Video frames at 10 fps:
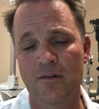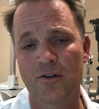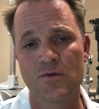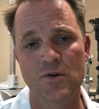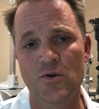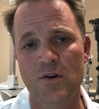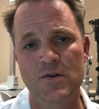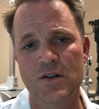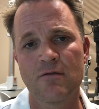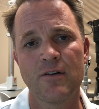You can
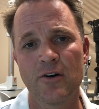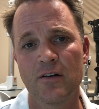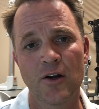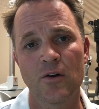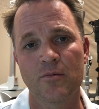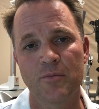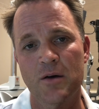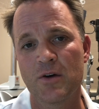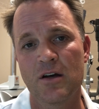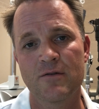see very little,
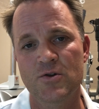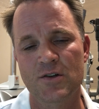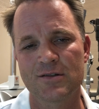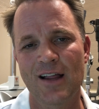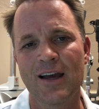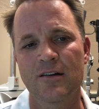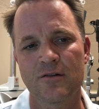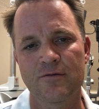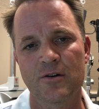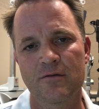maybe even just light
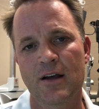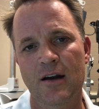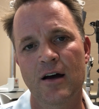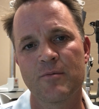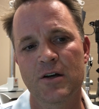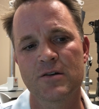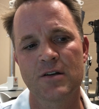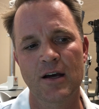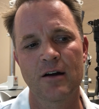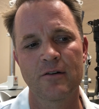in front of that eye because
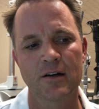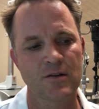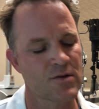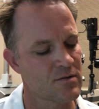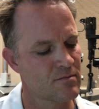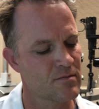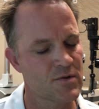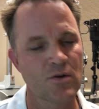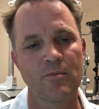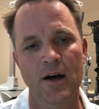the cataract is
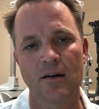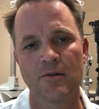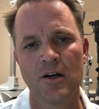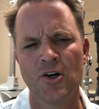so bad.